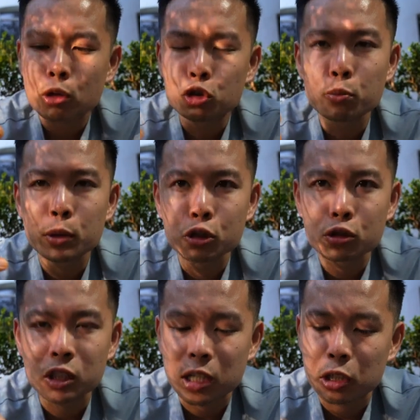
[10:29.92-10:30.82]
super
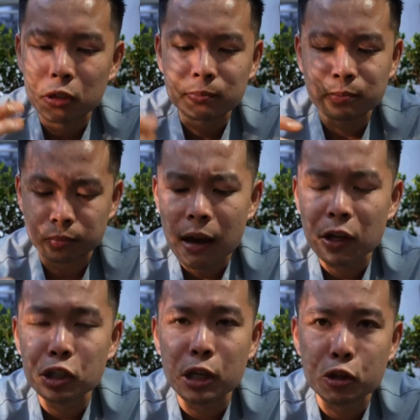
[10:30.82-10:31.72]
juicy, tender. I've
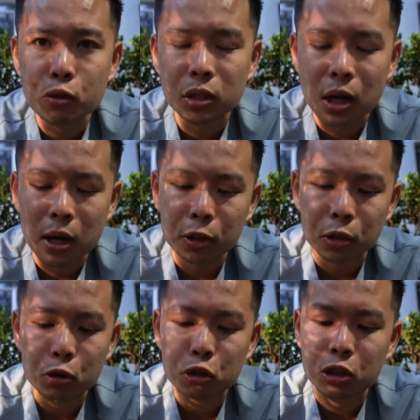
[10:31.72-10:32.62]
actually had Yucatan or
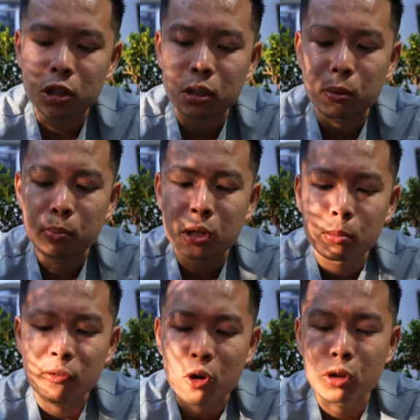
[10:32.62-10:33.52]
Cochinita
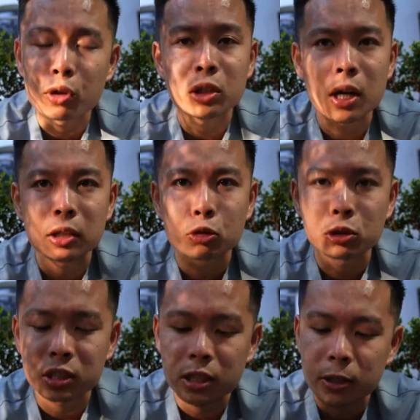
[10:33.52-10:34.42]
Pibil before. Yucatan
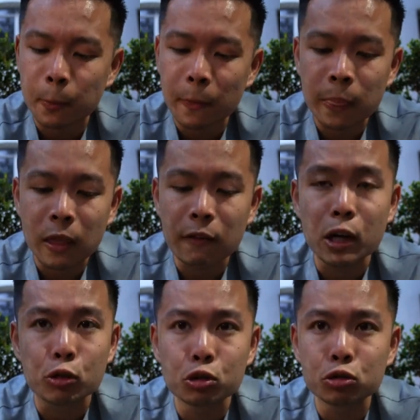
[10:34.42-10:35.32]
cuisine,
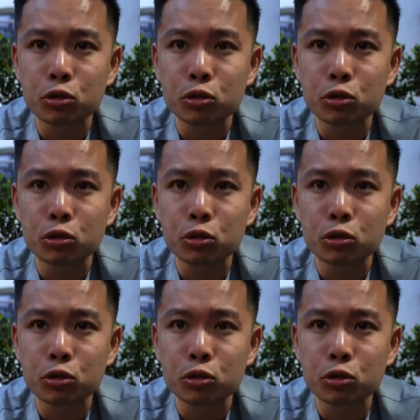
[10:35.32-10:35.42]
Veracruz